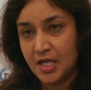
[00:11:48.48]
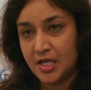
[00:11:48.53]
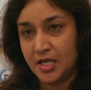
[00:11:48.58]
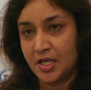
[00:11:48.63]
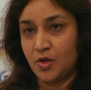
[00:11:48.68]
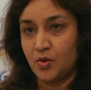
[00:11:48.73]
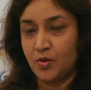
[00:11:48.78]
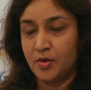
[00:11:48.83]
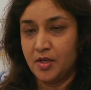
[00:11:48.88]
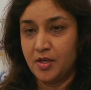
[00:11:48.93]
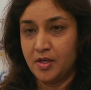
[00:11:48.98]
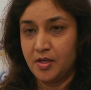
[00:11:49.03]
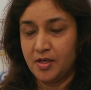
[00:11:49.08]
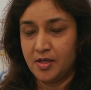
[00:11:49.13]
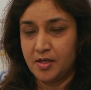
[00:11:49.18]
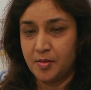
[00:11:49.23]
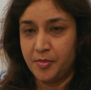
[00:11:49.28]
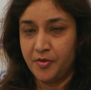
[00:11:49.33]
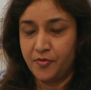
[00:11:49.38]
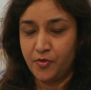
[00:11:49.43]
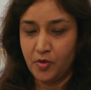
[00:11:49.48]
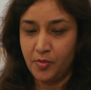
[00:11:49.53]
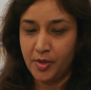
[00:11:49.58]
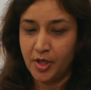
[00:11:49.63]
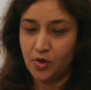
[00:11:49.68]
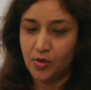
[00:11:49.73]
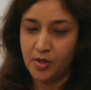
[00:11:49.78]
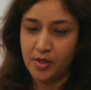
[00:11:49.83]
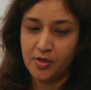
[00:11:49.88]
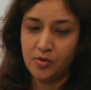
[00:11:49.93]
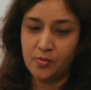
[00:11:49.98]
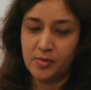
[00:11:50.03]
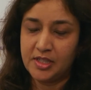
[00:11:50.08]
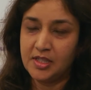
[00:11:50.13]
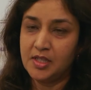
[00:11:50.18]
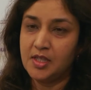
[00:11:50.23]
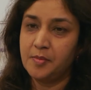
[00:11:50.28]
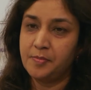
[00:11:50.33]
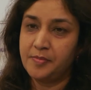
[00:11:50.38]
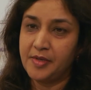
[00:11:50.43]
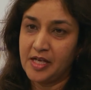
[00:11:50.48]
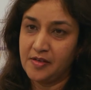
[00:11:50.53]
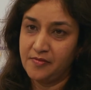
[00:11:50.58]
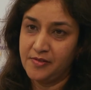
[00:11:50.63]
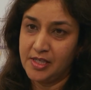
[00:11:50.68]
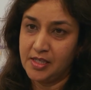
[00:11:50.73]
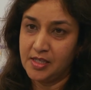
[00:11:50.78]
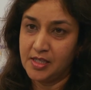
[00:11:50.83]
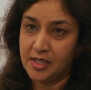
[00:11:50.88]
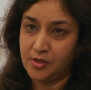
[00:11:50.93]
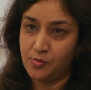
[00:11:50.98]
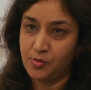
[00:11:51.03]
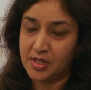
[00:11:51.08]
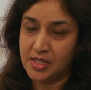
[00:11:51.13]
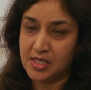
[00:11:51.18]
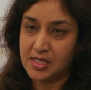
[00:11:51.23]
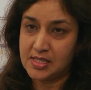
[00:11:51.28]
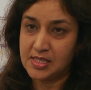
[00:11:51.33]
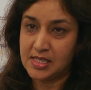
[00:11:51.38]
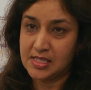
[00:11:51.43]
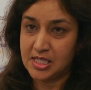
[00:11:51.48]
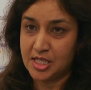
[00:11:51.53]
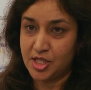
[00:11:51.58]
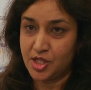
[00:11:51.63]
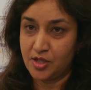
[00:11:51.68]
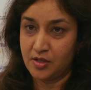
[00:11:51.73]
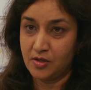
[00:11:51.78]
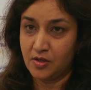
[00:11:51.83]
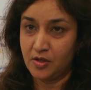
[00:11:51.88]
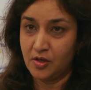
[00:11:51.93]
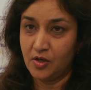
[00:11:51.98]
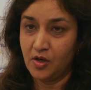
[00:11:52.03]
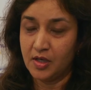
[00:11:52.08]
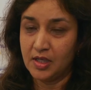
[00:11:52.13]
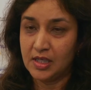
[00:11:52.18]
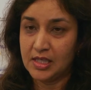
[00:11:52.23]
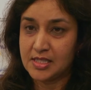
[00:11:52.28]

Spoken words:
Now, before we go into whether a private network is essential or not,